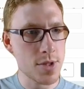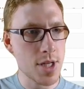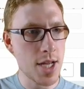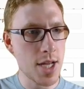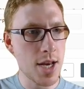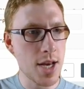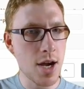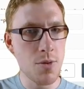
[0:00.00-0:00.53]

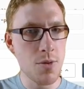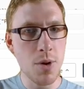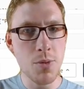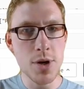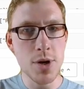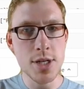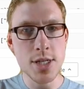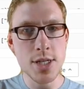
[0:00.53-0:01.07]
and now we
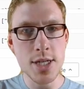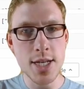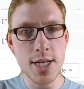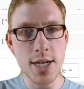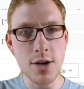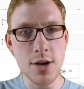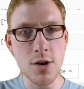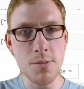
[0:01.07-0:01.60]
want
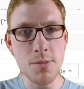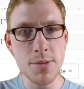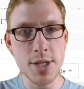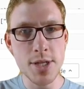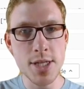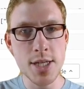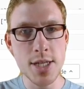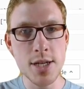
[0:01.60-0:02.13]
the
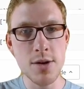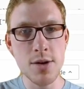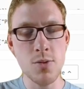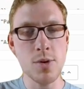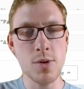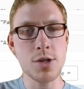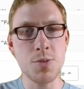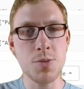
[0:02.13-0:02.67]
company,
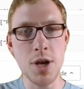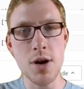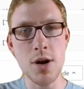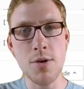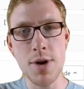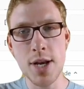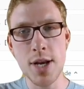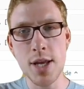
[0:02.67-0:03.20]
which we
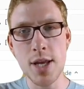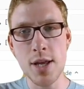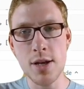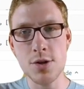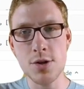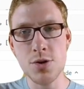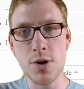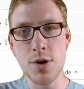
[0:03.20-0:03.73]
already
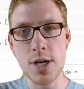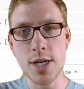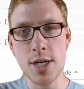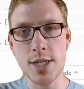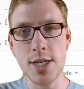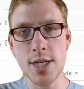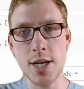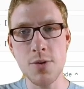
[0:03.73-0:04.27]
shortened
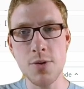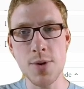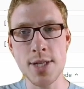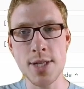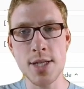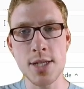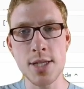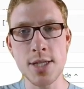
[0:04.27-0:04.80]
here with
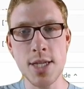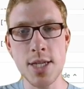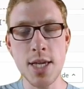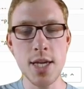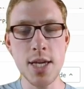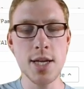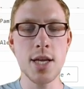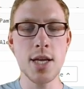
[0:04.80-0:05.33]
the
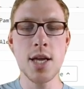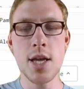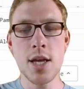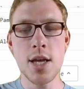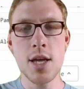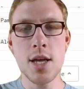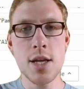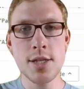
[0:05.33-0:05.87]
C
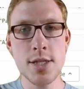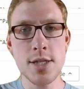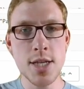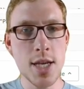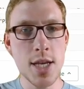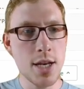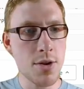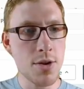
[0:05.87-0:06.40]

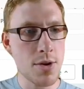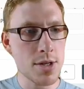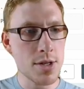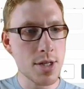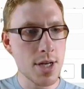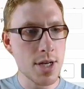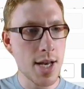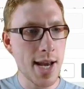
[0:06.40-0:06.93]
dot
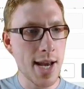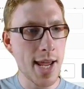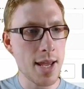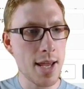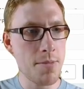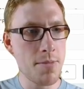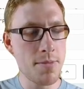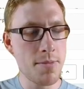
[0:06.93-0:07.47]

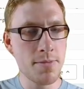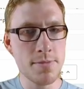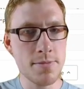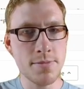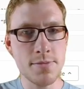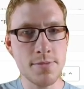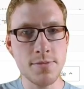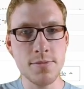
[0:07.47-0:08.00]
name.
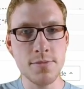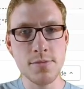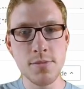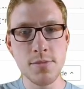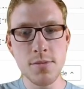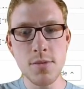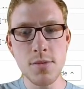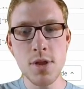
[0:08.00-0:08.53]

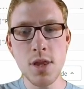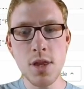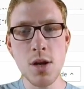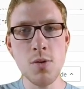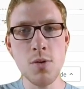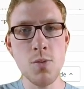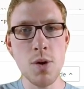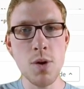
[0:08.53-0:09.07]

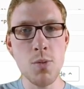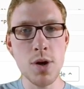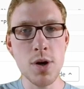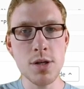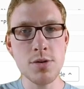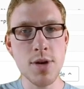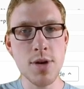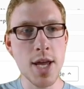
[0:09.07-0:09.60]
We want
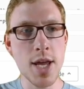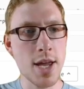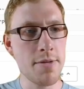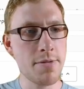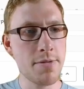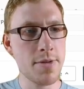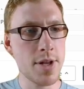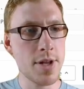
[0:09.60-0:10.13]
to have
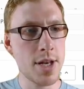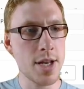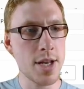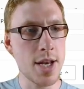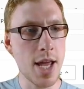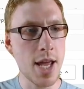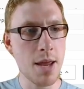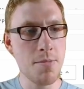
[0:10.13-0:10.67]
the
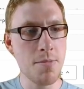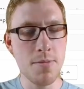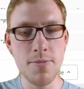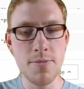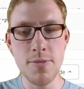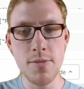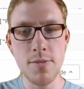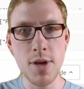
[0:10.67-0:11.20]
name
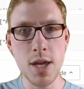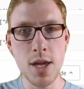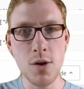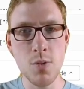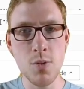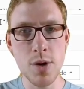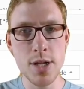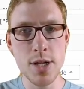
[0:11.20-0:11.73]

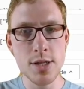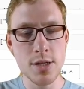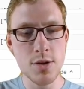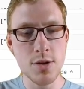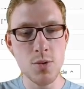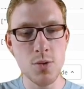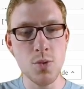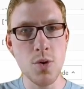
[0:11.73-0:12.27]
equals
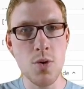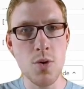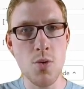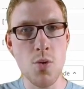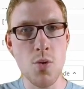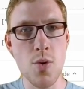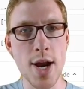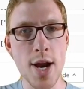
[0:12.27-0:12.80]
to
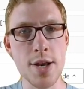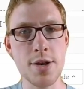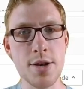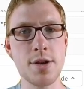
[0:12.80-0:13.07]
red.